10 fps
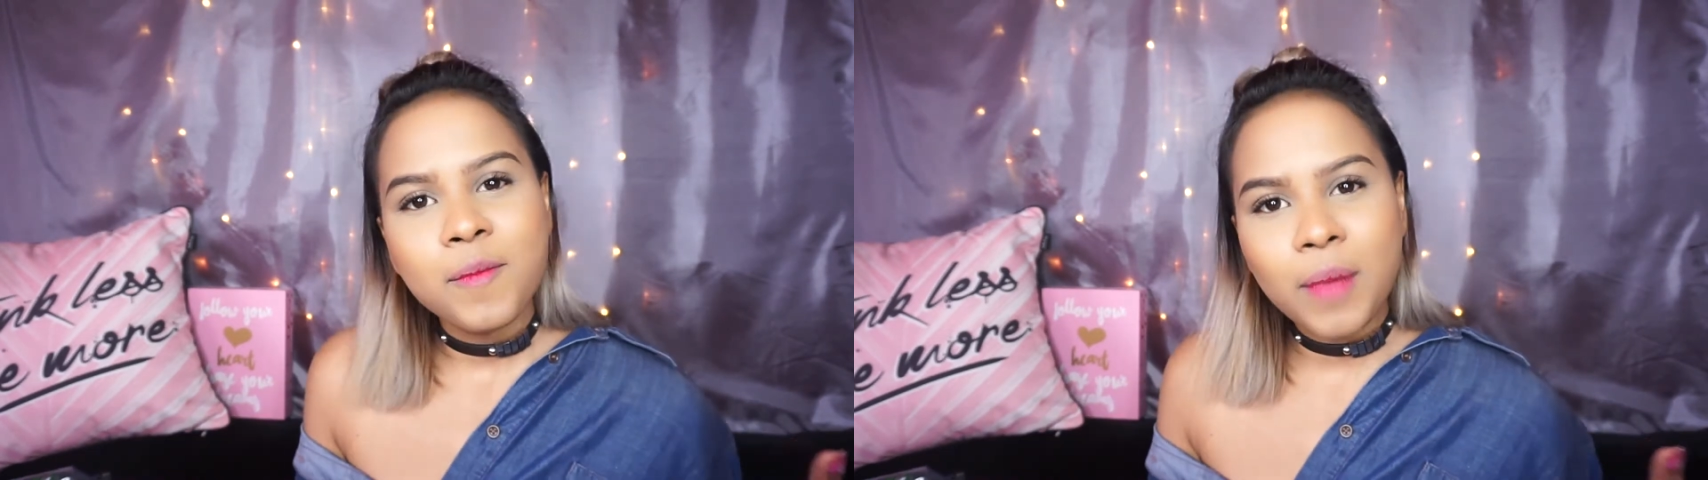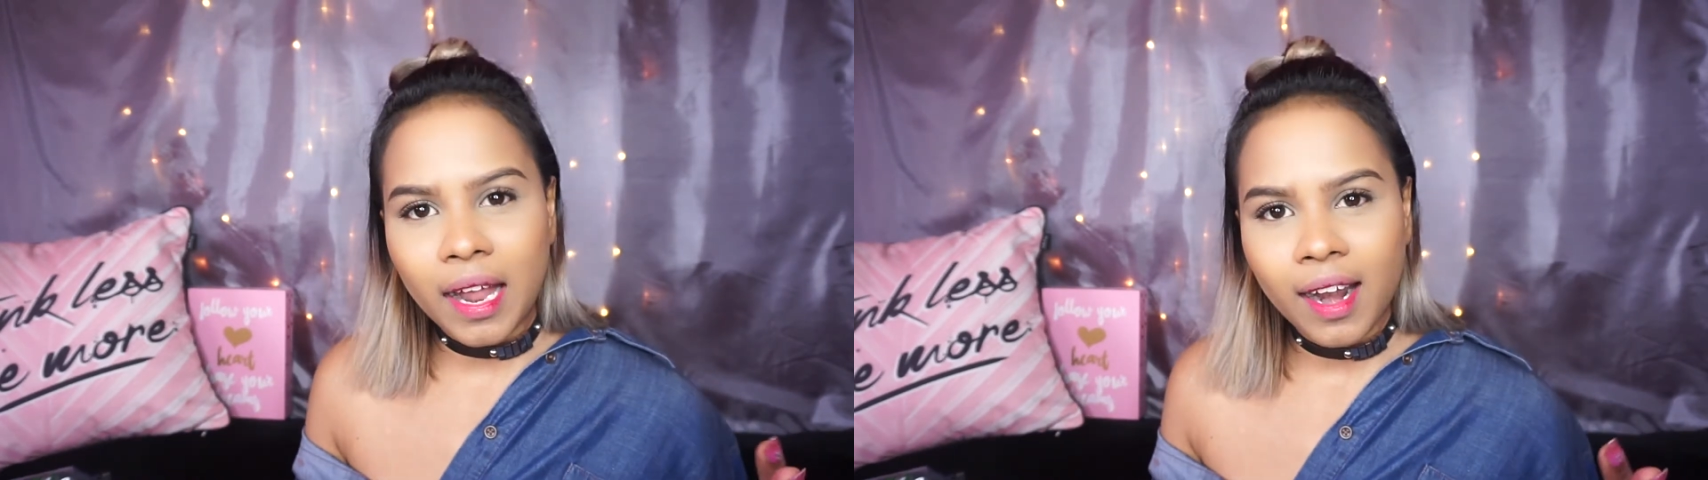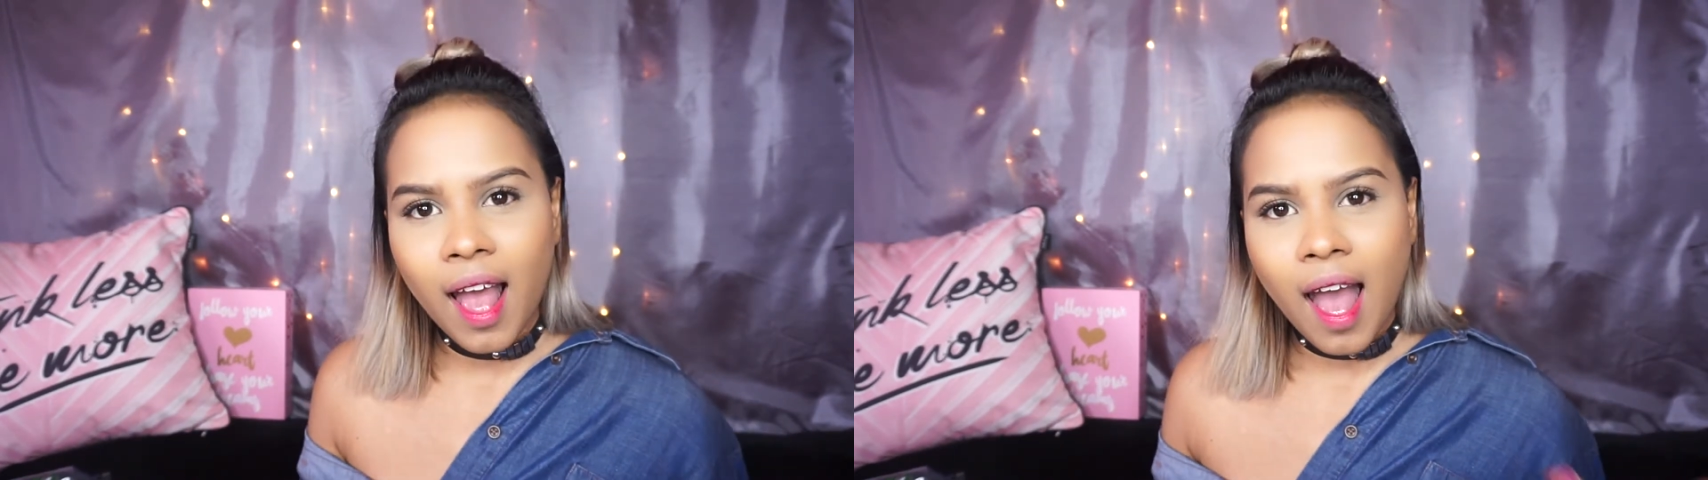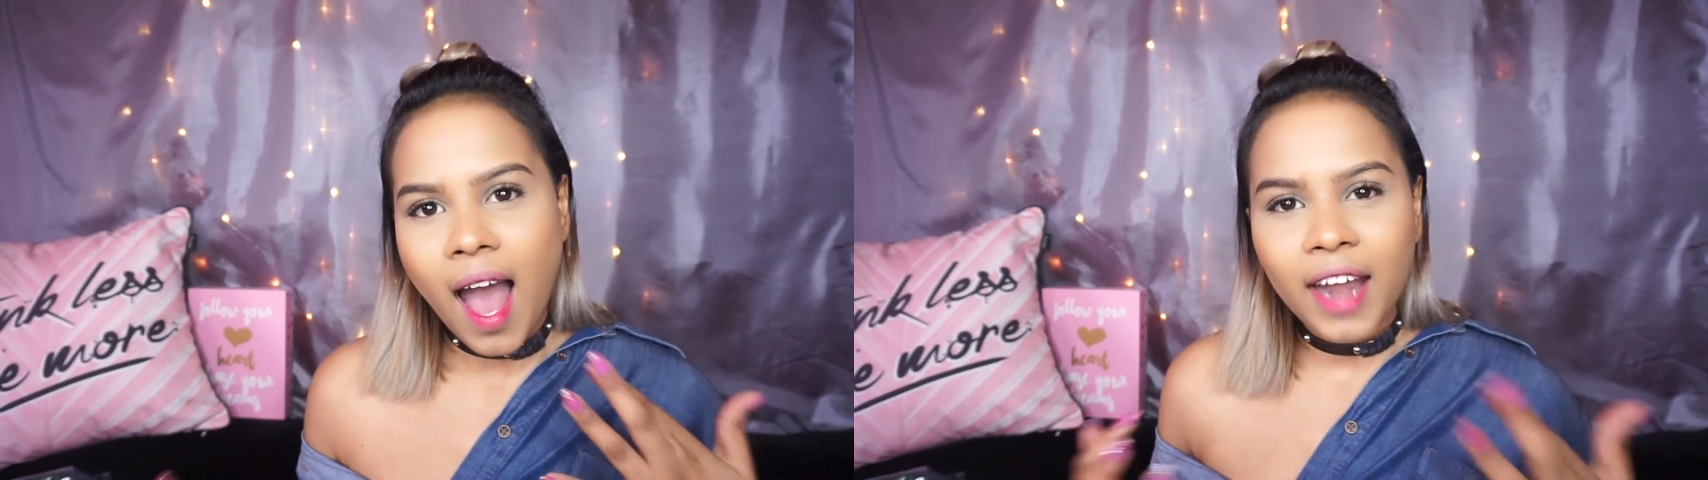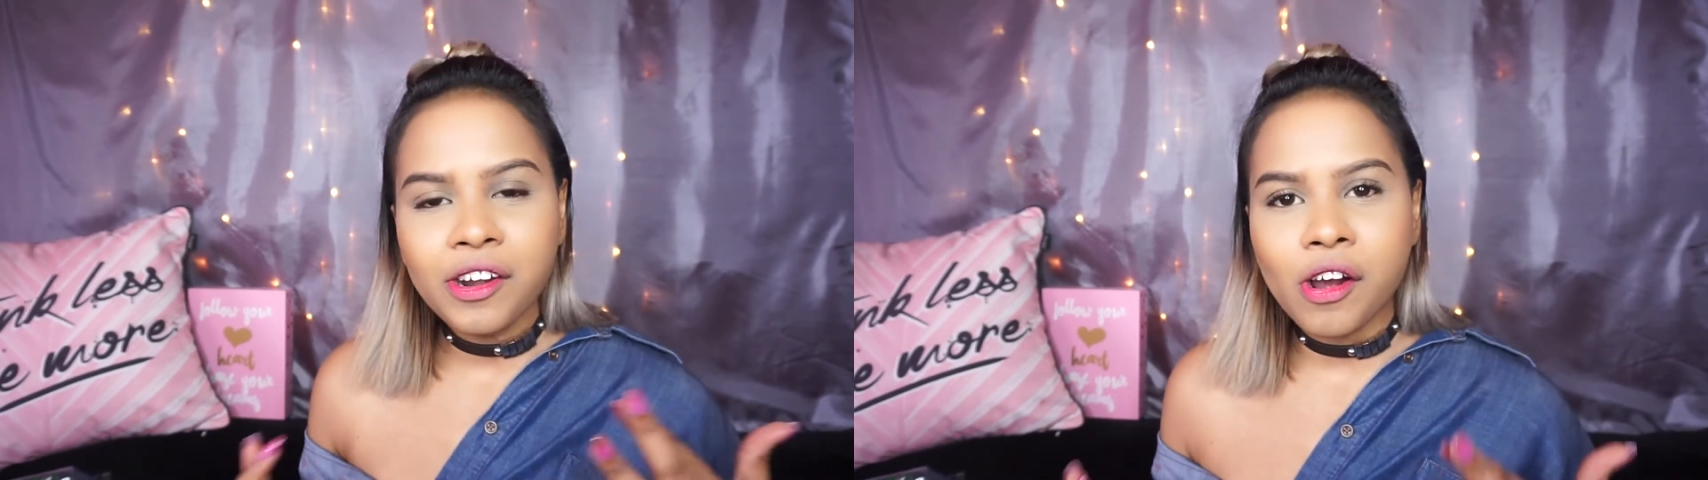but
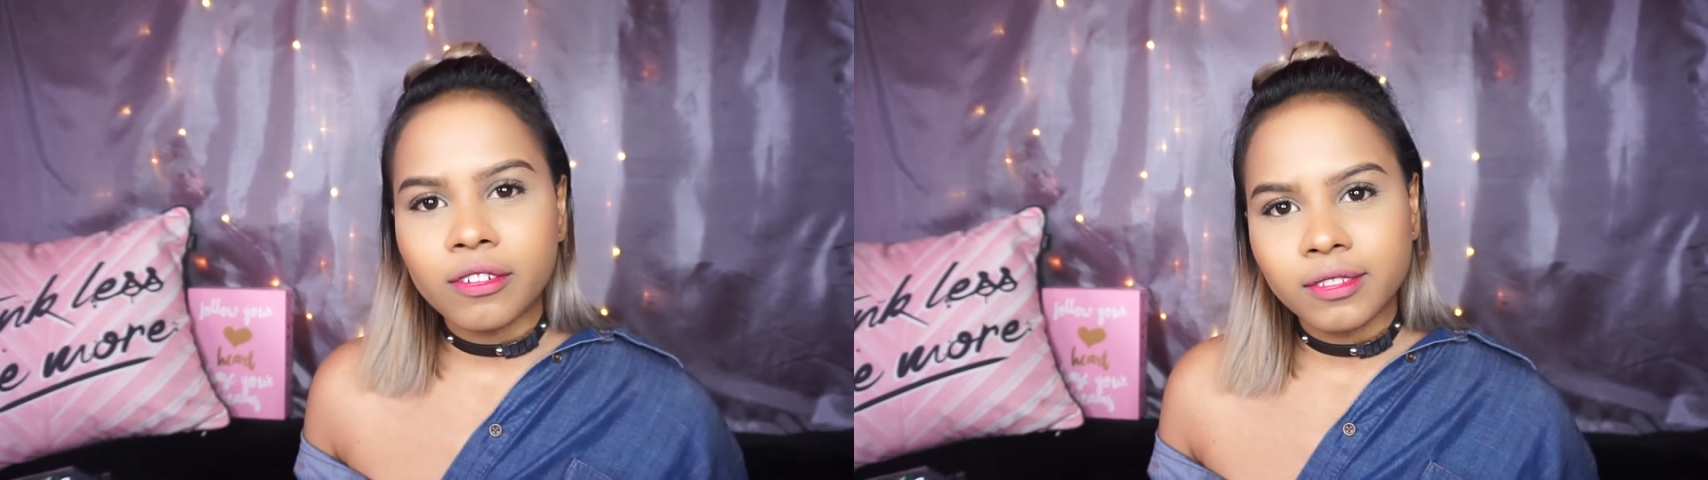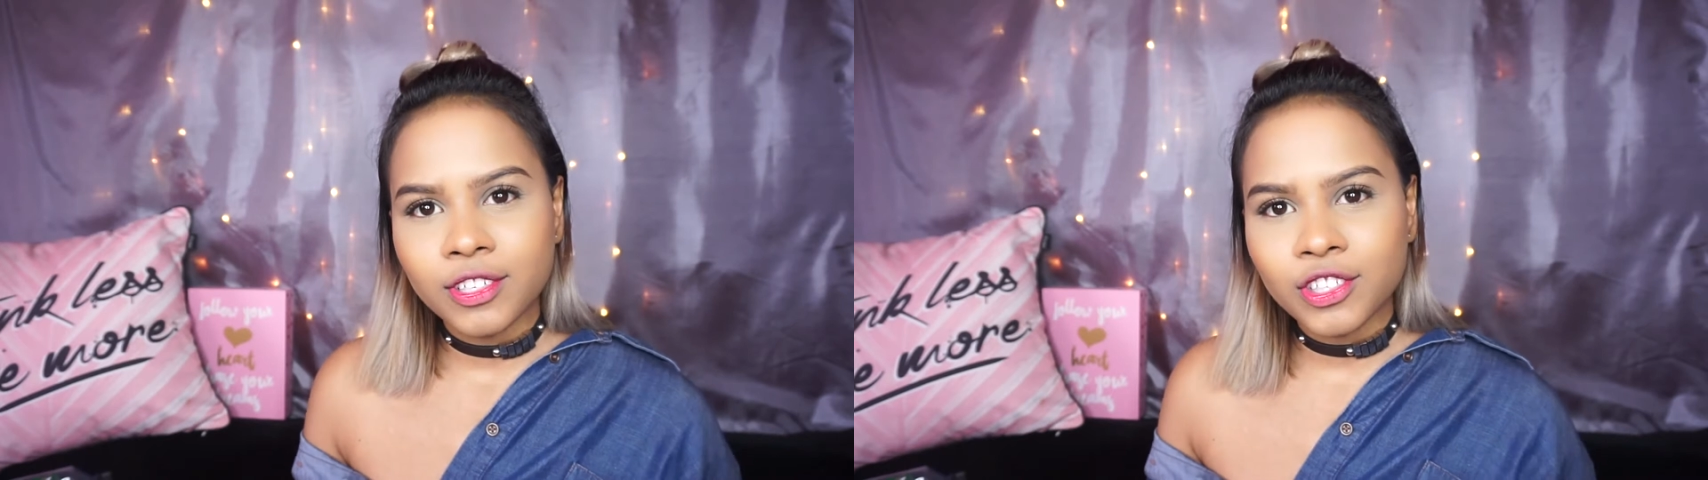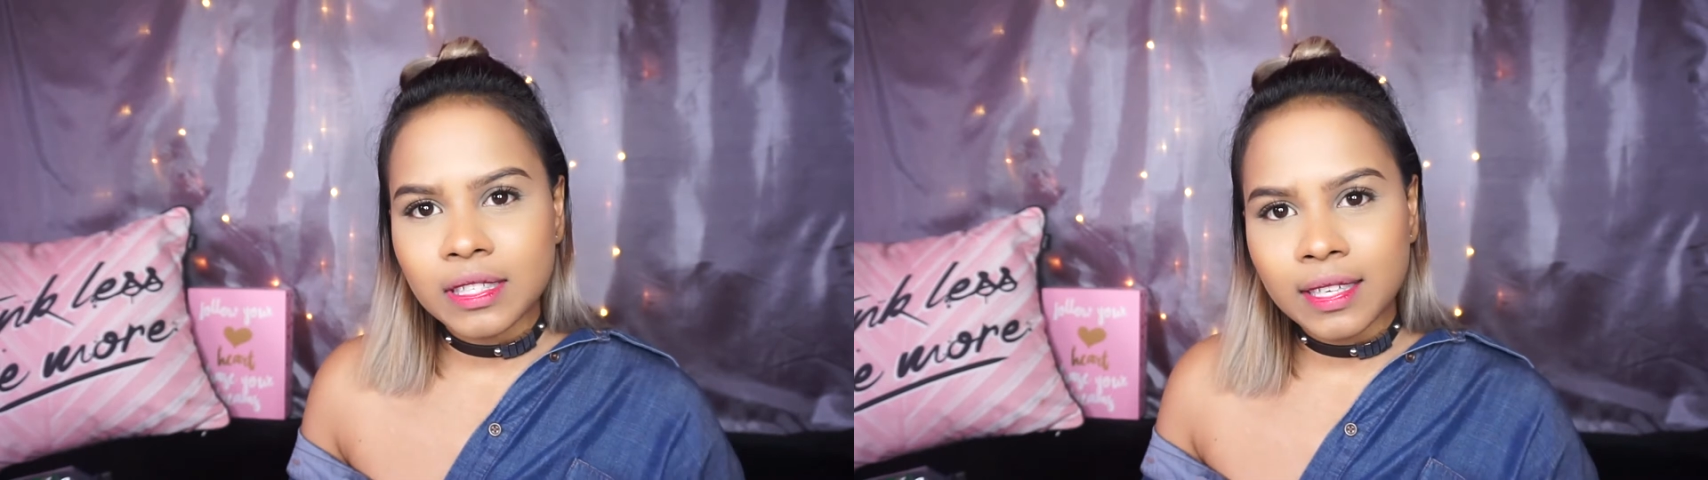I don't know, just